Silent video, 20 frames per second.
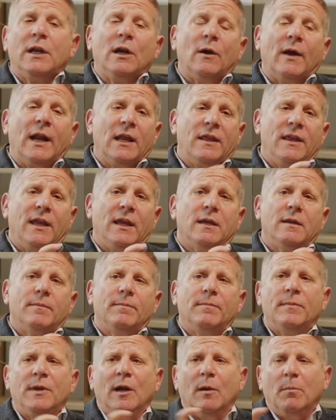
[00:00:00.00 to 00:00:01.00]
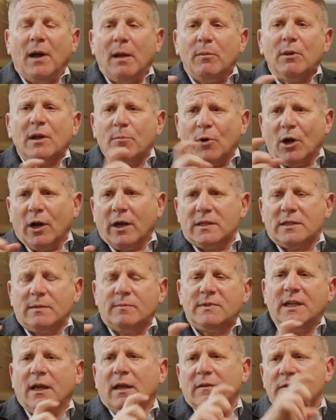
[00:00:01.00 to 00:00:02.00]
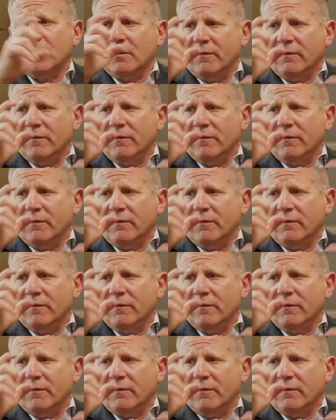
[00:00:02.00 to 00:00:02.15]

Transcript: I think public markets themselves